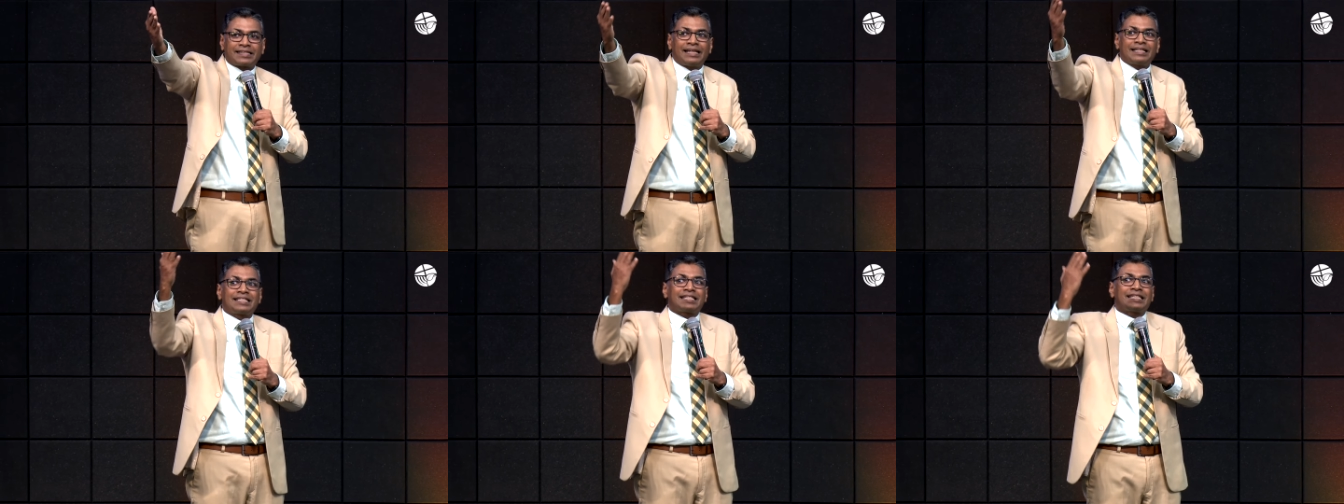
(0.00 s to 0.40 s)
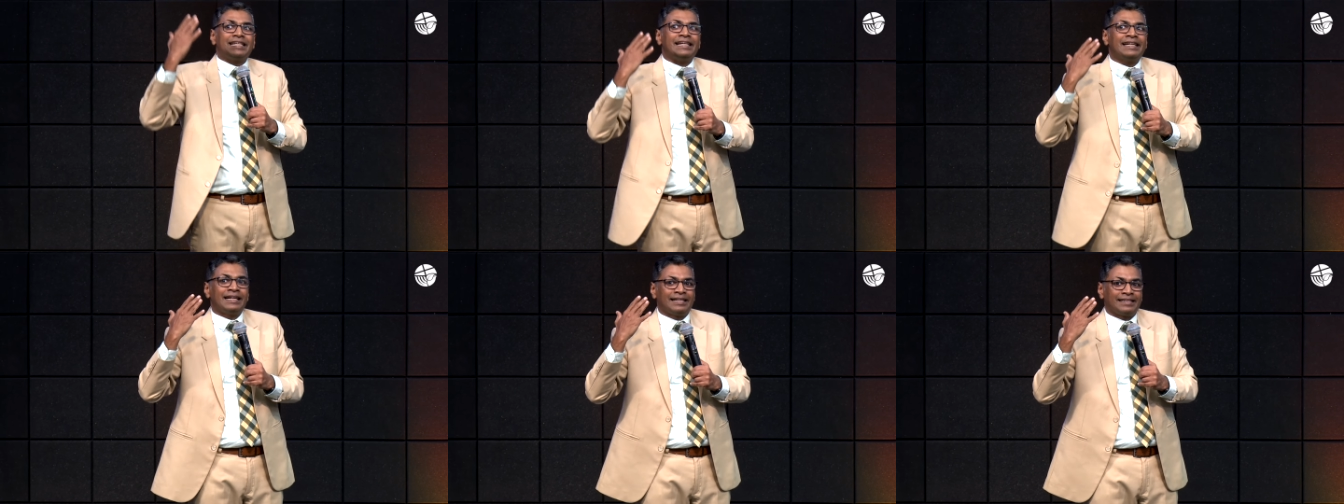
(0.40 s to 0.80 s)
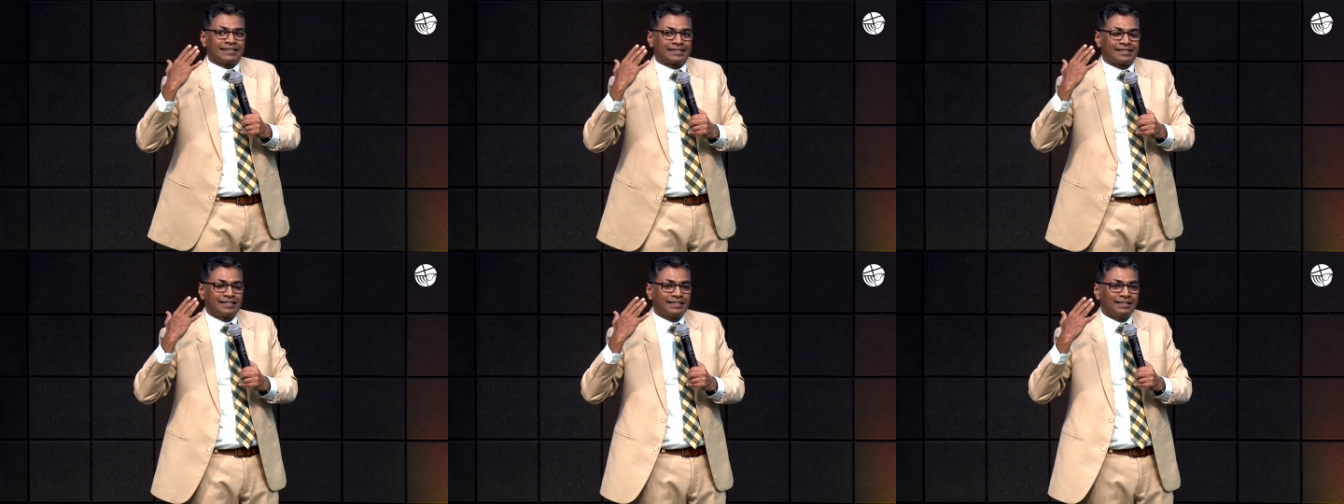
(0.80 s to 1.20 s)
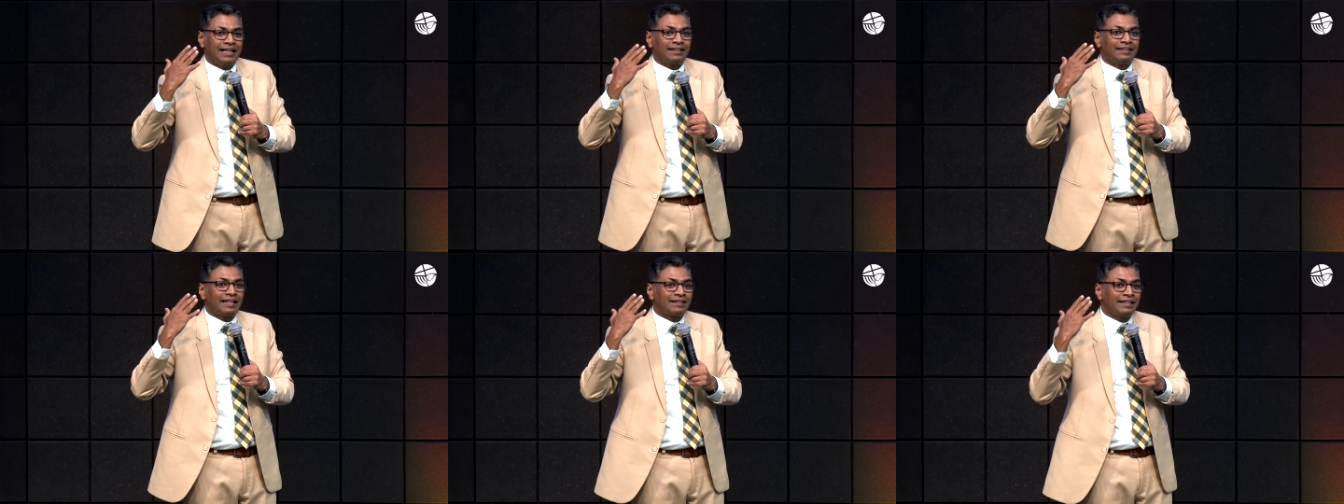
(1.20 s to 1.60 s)
can see us,
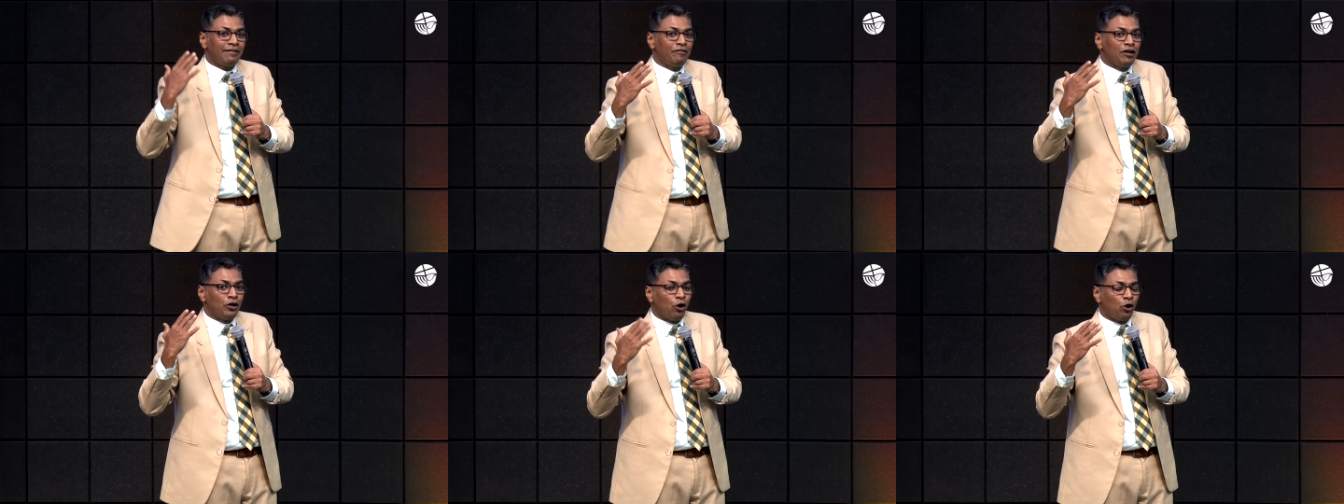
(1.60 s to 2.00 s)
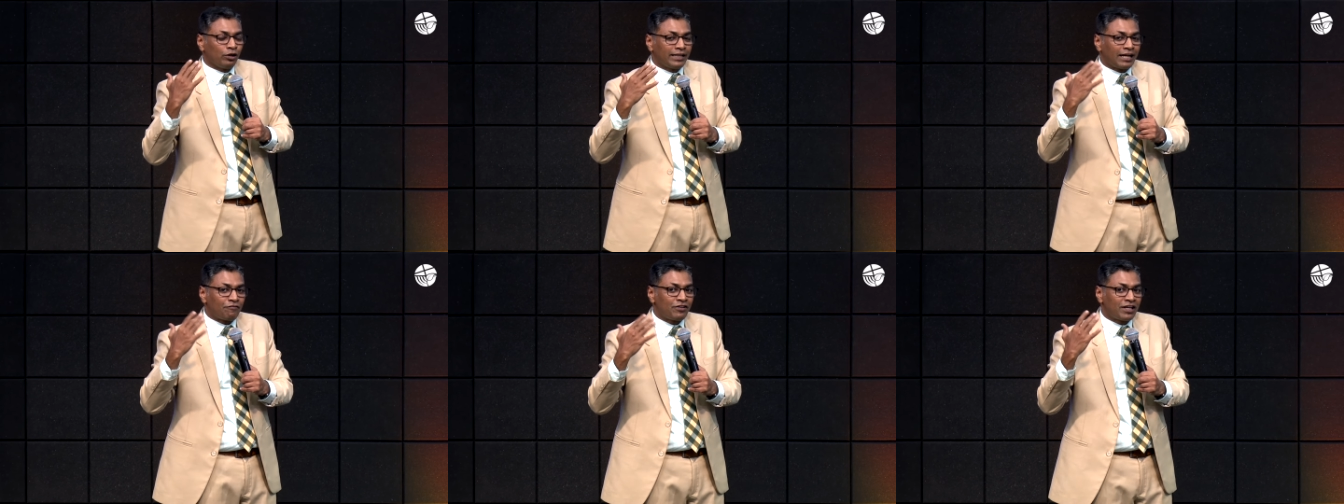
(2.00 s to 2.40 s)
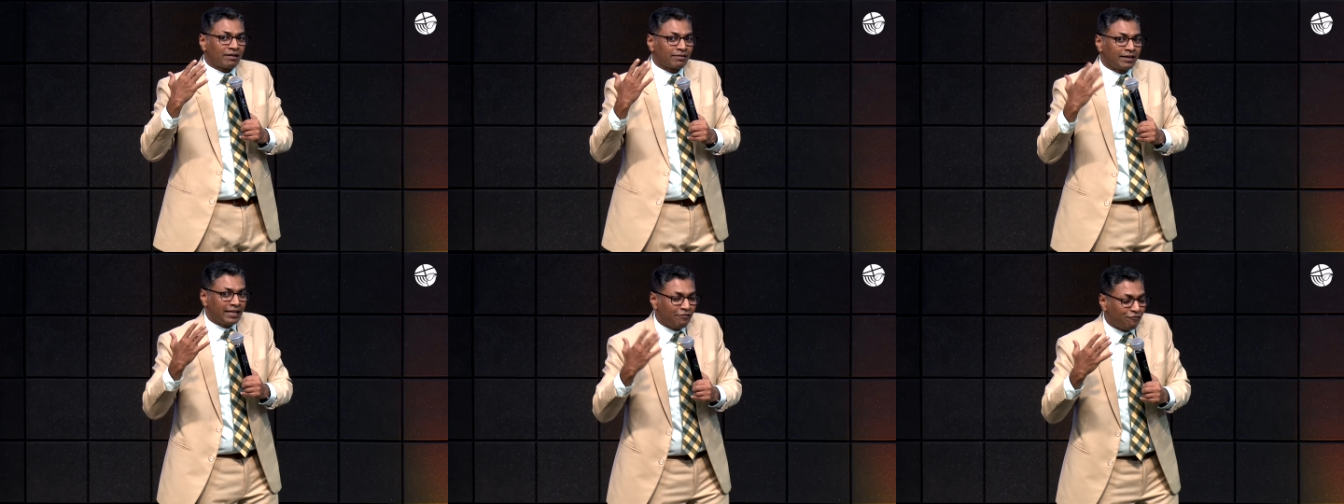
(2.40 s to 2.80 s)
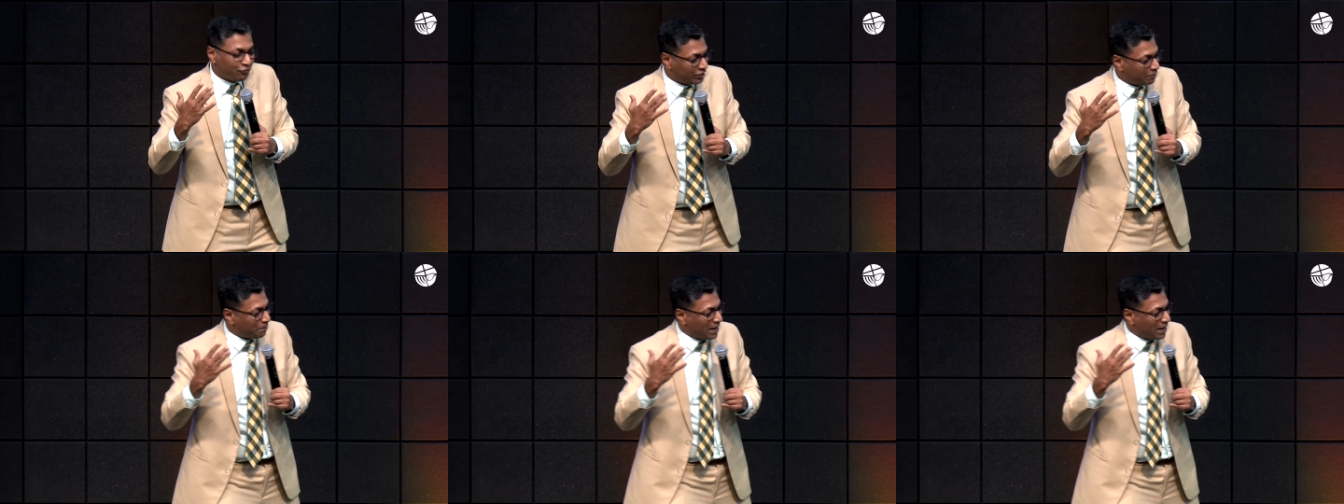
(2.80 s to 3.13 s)
that they will know that we are ready for the